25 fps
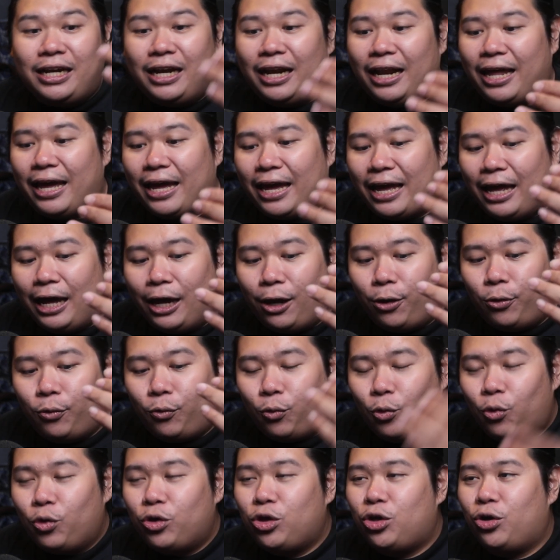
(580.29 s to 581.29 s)
like,
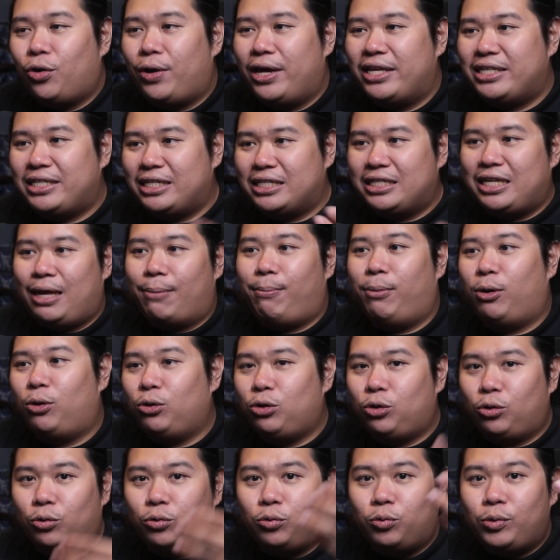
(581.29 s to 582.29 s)
how Ukyo S is
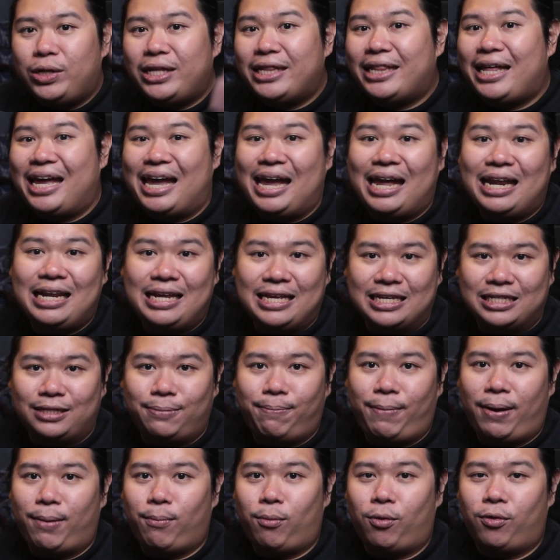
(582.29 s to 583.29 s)
able to retain his
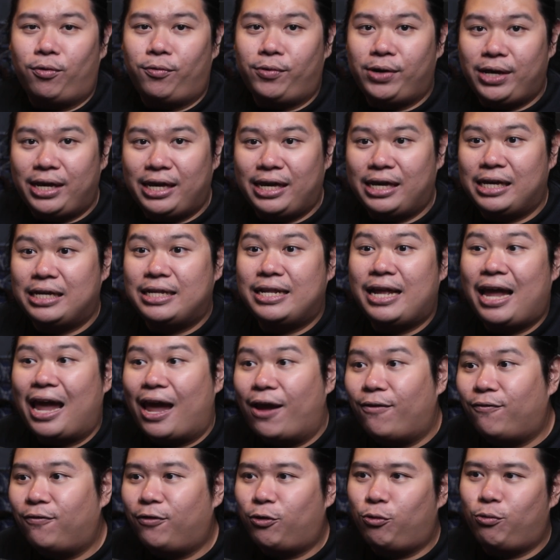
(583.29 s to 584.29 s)
memory in
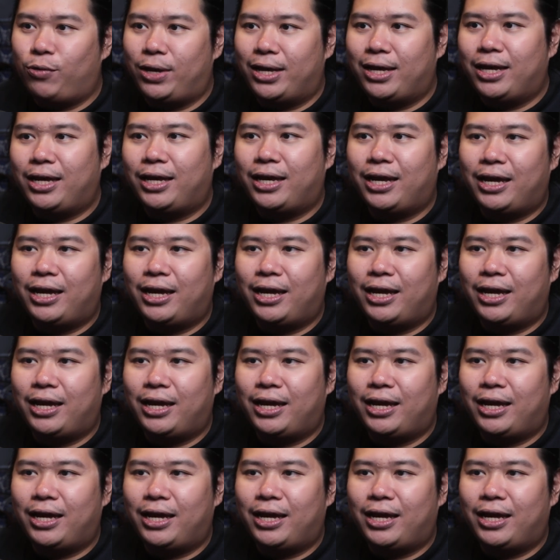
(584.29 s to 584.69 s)
every